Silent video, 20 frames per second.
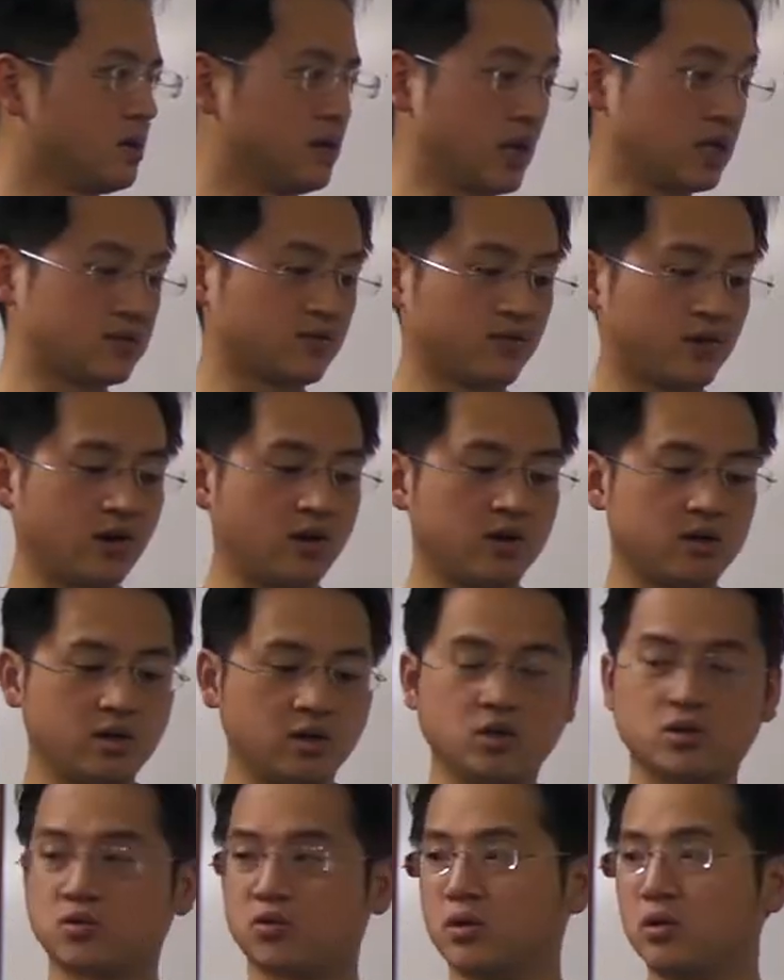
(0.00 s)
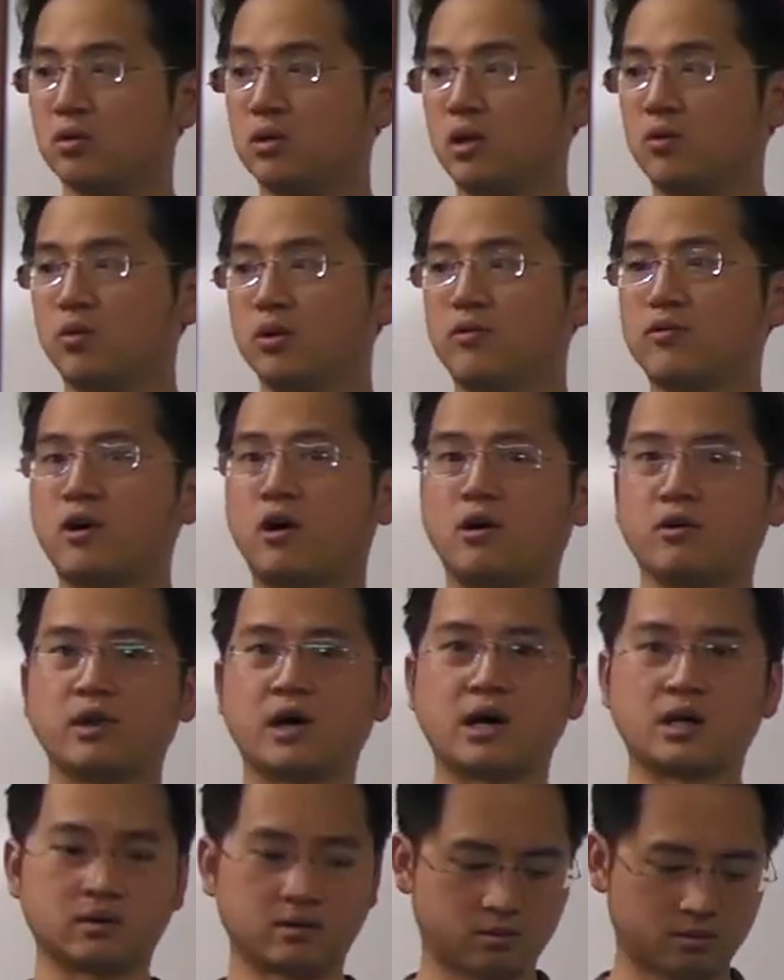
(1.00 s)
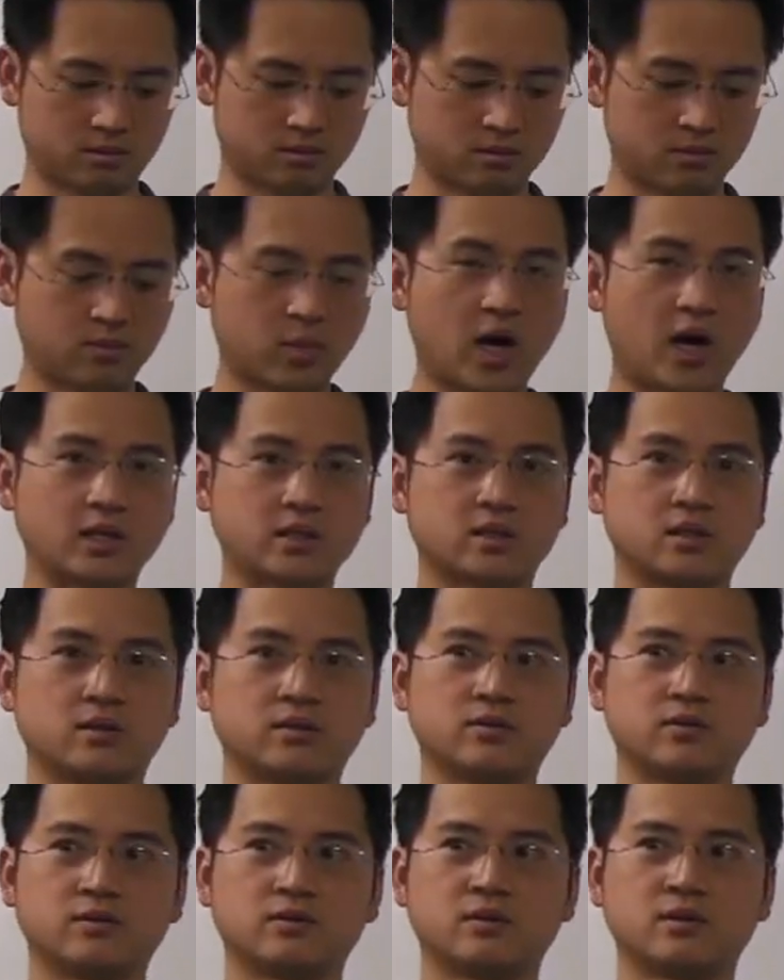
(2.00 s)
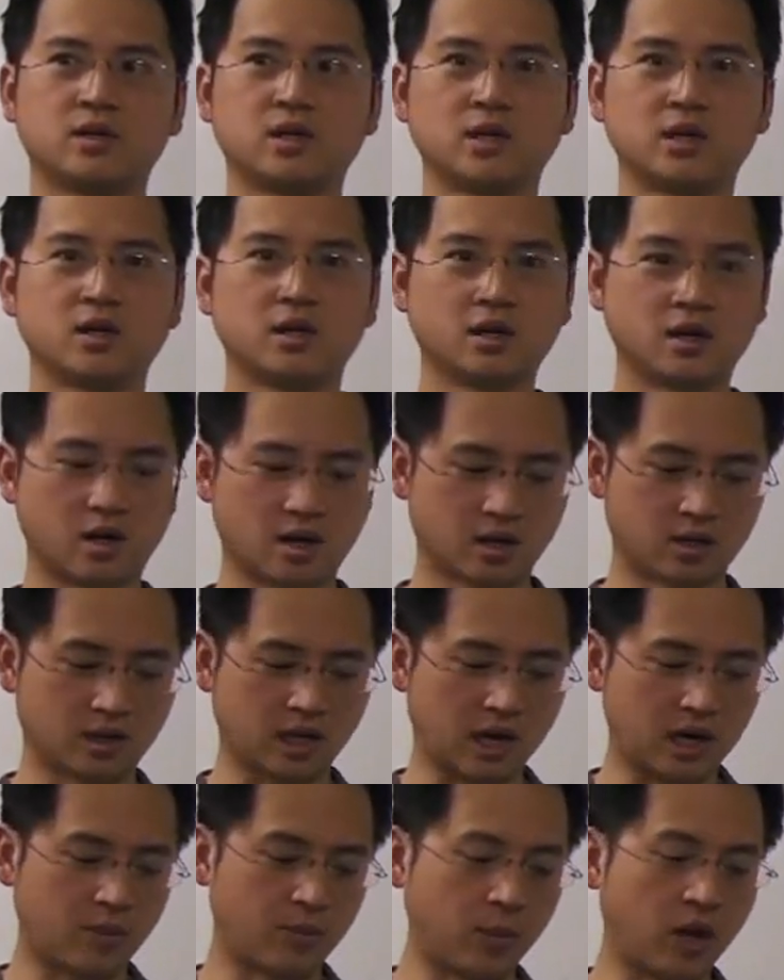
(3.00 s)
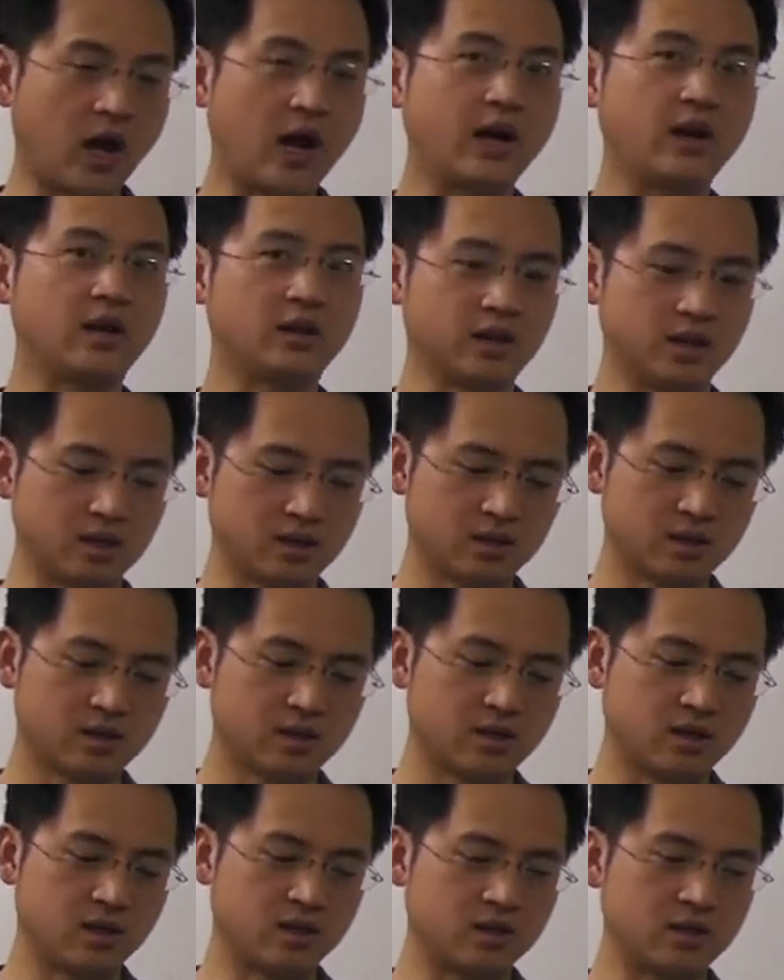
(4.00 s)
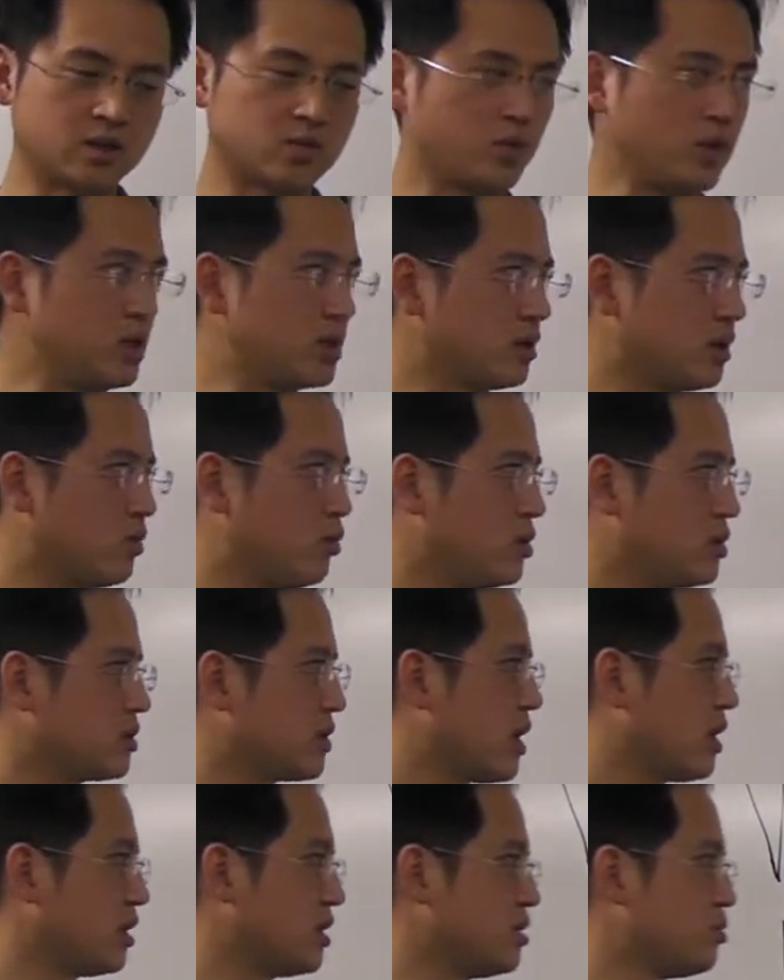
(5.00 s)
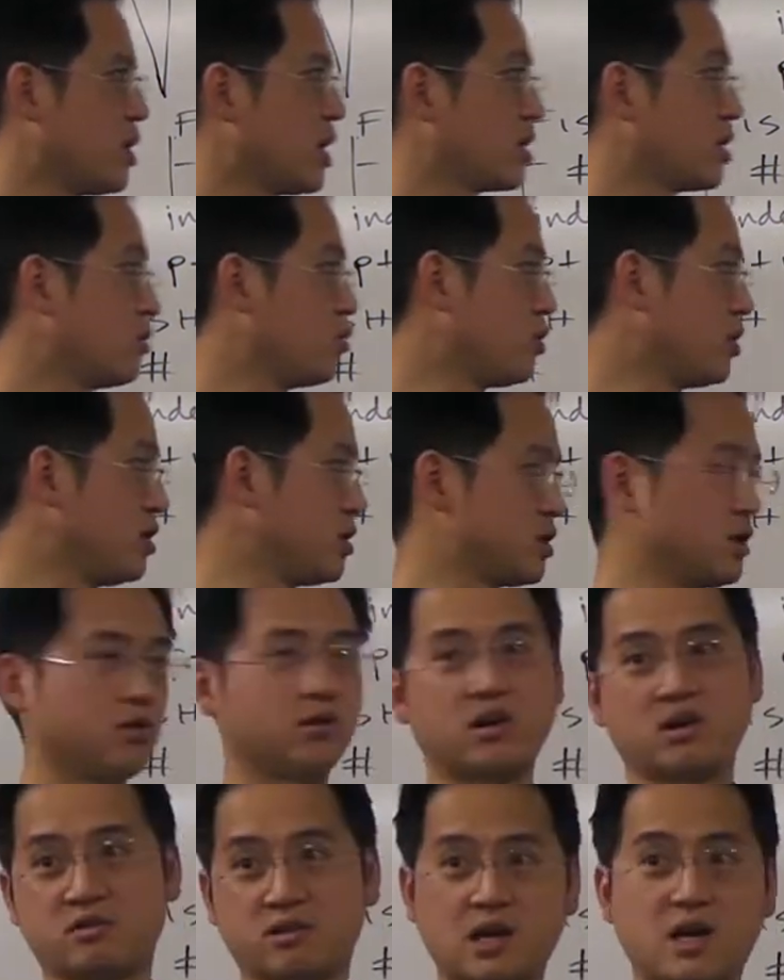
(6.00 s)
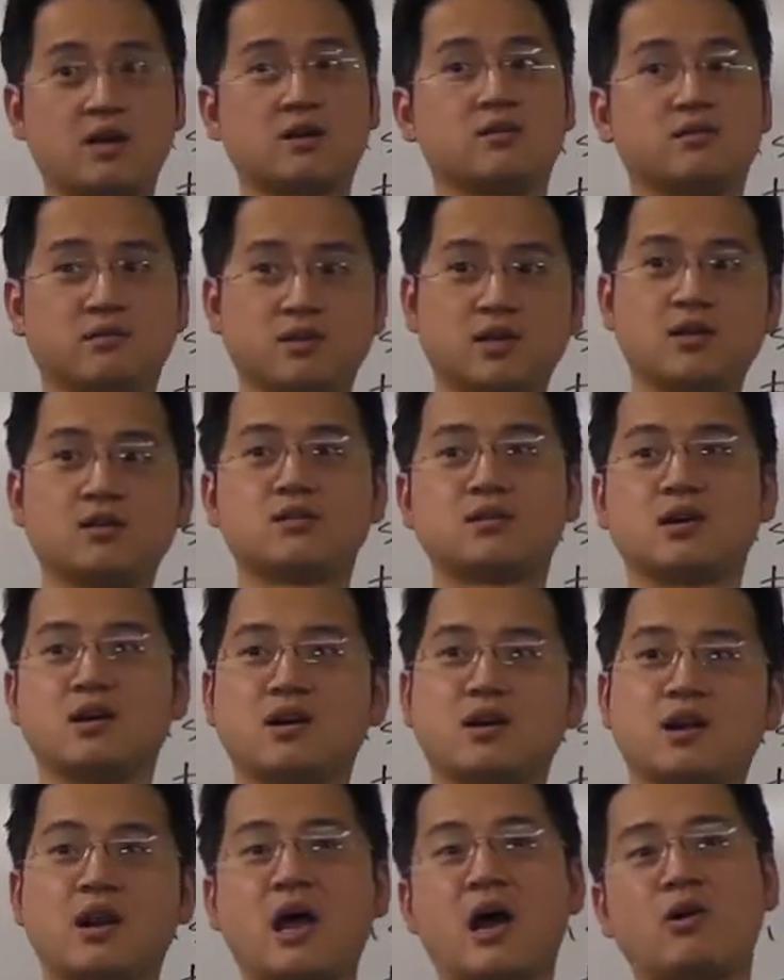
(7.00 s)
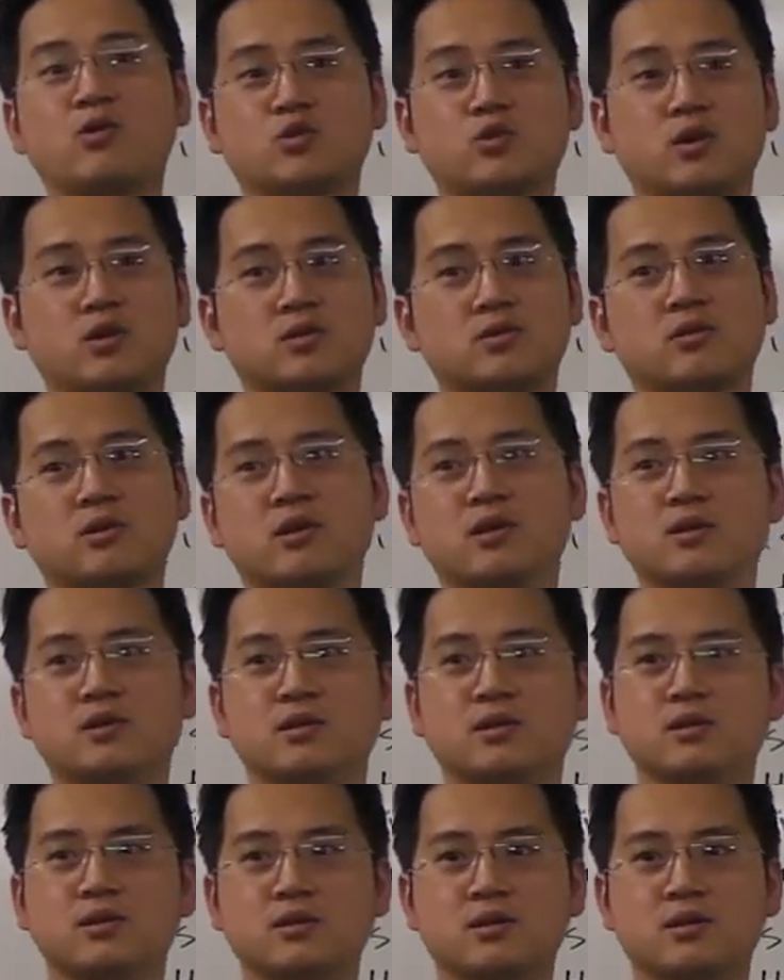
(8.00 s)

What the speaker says: That's very unusual, and we've called that positive. Kind of blindly, and just recently with Zhongli's method, we showed that that is an out translocation.